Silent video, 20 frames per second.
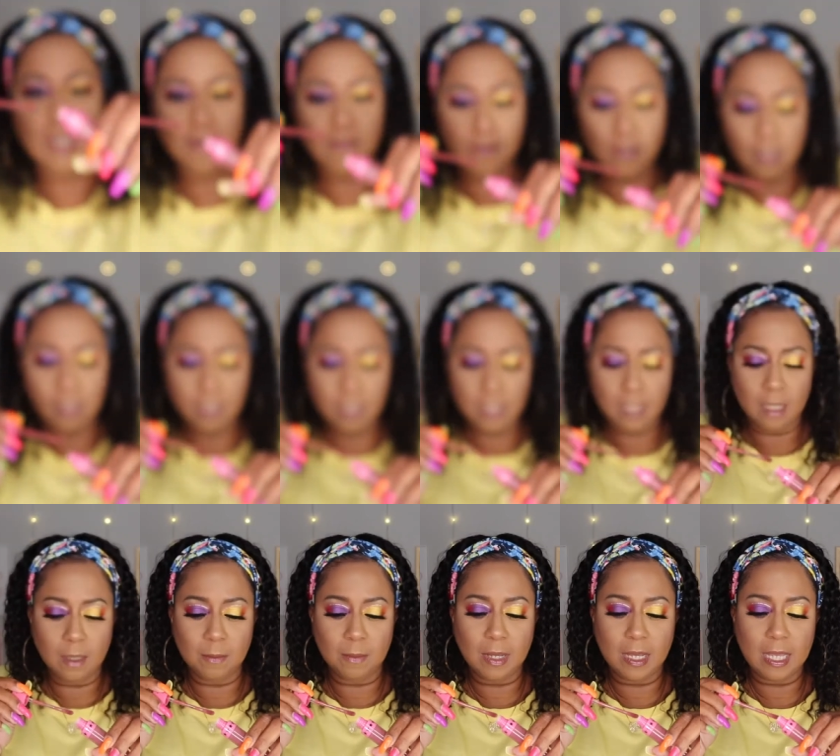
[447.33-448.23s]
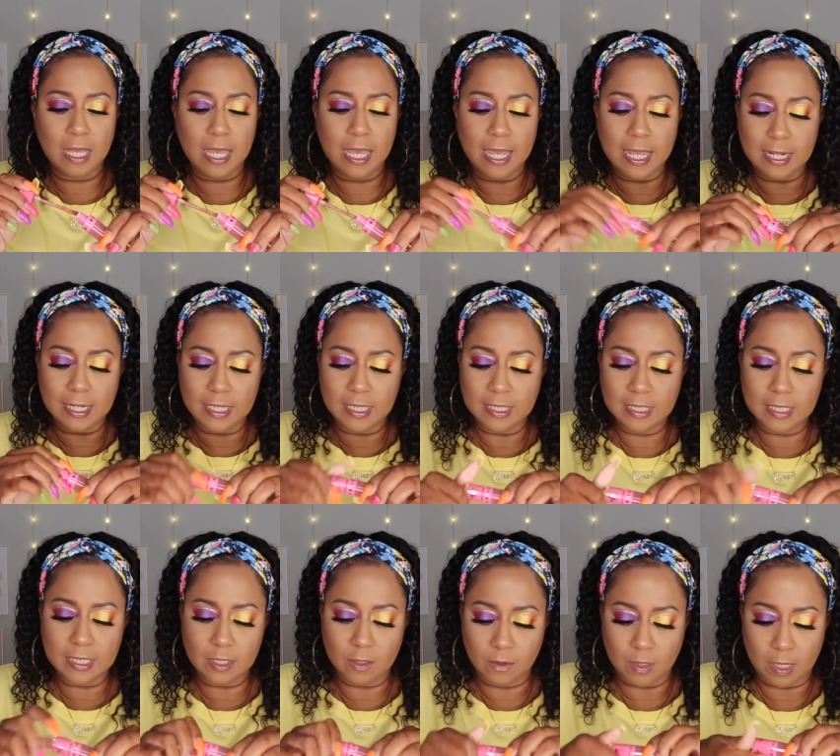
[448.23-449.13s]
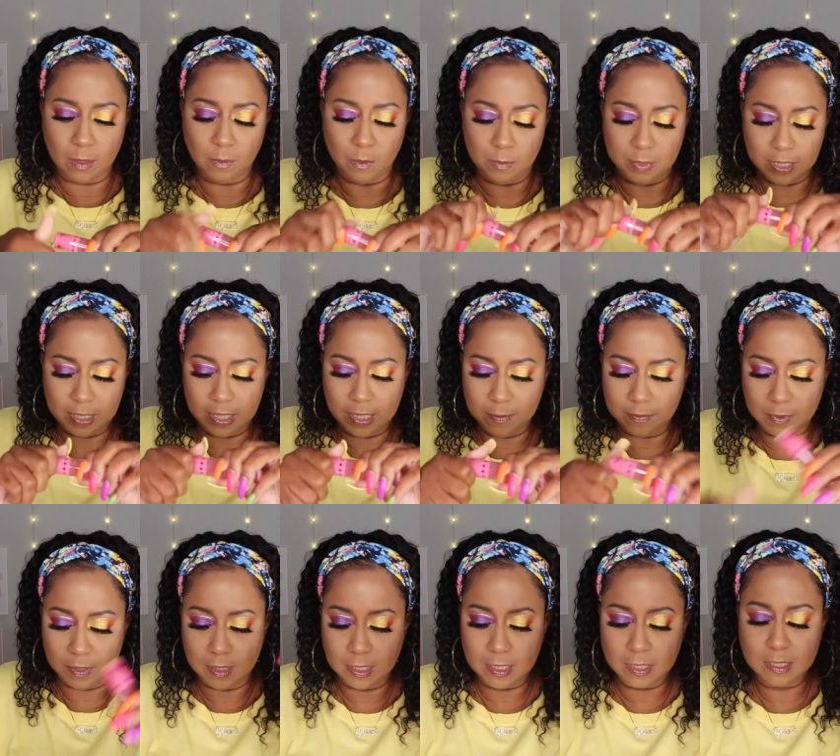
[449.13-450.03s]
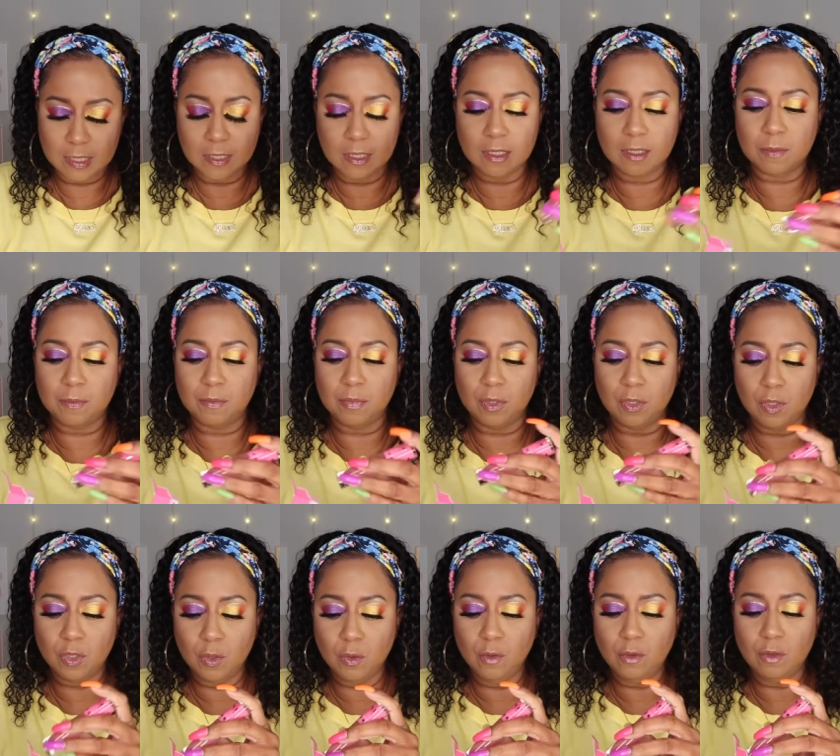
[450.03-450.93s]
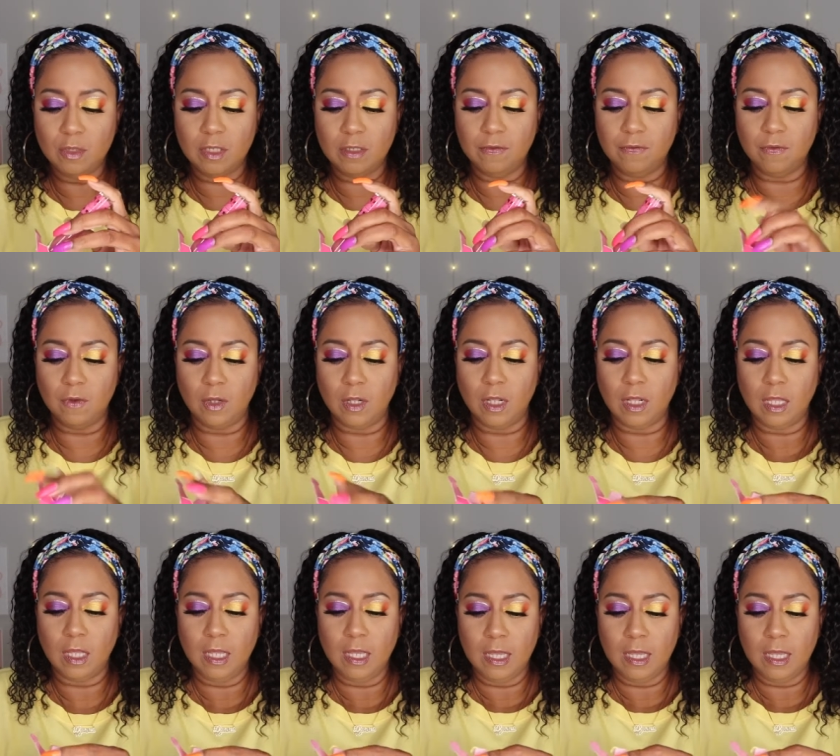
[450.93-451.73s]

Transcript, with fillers: Definitely up my alley, so I will be keeping this. This is beautiful.